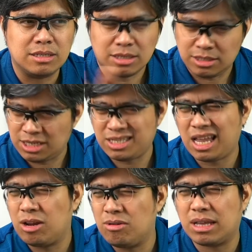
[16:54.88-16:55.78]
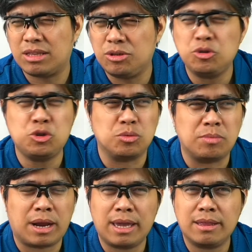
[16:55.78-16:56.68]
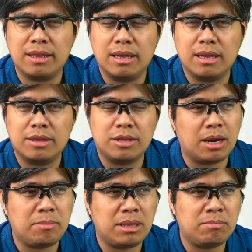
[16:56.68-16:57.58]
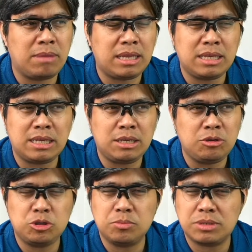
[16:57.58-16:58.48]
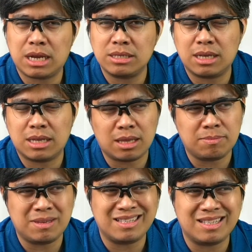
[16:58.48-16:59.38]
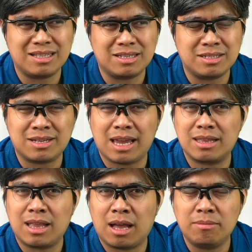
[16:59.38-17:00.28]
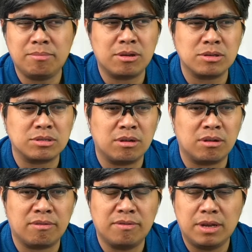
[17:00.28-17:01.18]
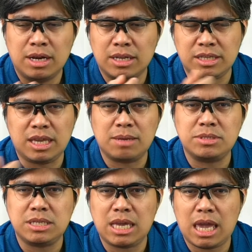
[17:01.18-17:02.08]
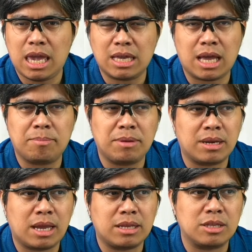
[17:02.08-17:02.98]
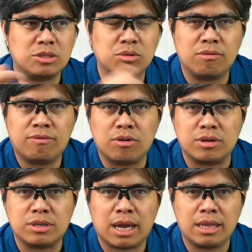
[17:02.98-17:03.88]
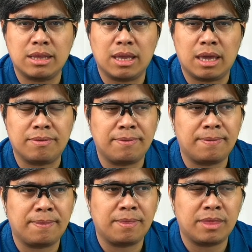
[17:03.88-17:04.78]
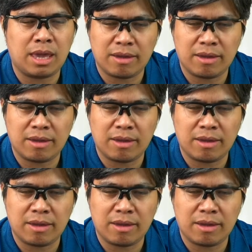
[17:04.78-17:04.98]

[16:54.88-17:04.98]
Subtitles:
Just take a look at YouTube, right? There have been many YouTube channels that have been struck down because of DMCA, copyright, and so forth, right? And they have